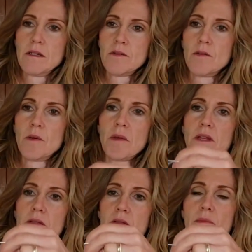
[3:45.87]
So remember,
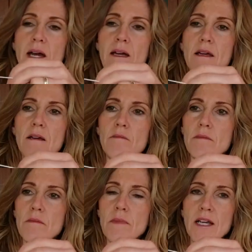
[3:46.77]
this was my
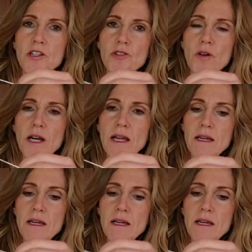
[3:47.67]
short